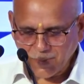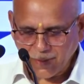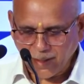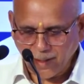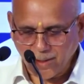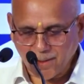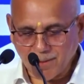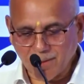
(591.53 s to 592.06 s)

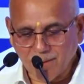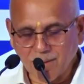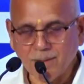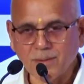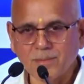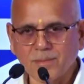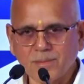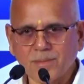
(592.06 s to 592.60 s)

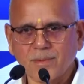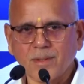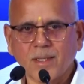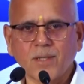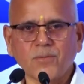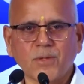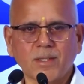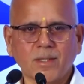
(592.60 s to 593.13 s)
And
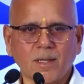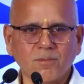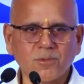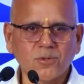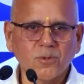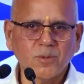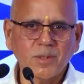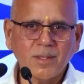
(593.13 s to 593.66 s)
if it
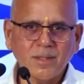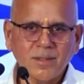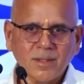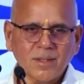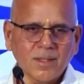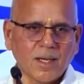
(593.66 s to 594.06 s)
comes to me,